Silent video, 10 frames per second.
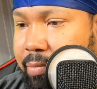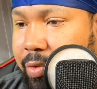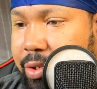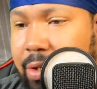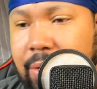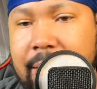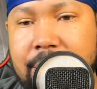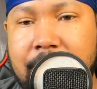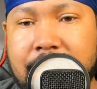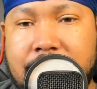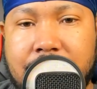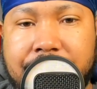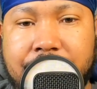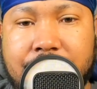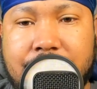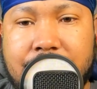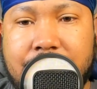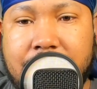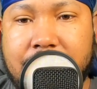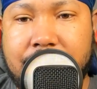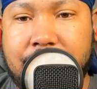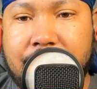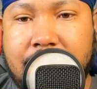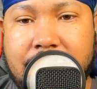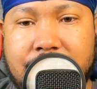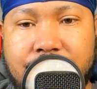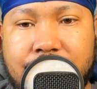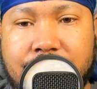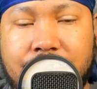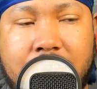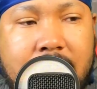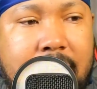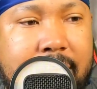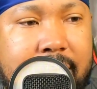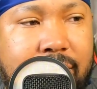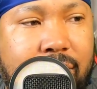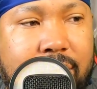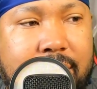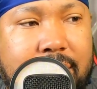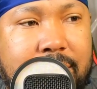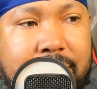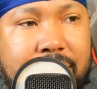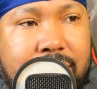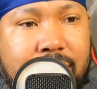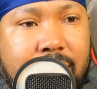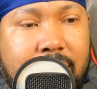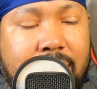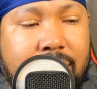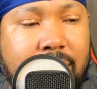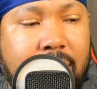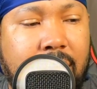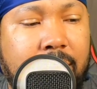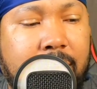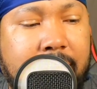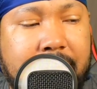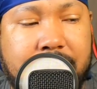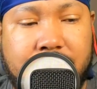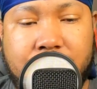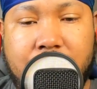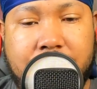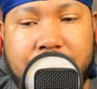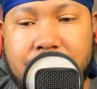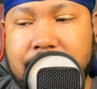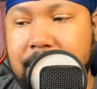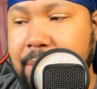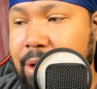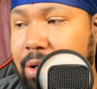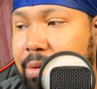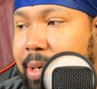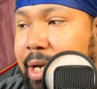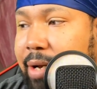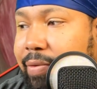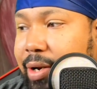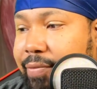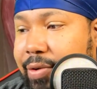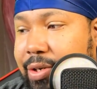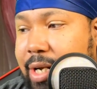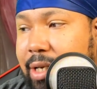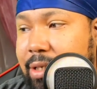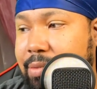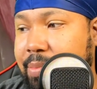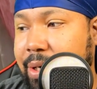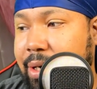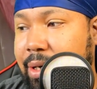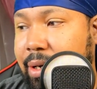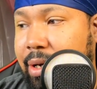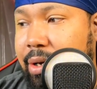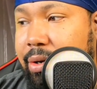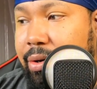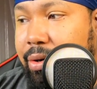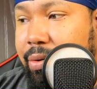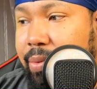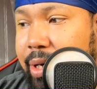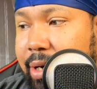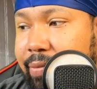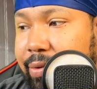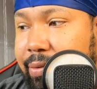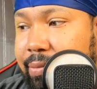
So that's my tip for today, to be honest with you. I didn't want this to be too long, but make sure you keep some type of calm. And even if it's not this big, you know, whatever,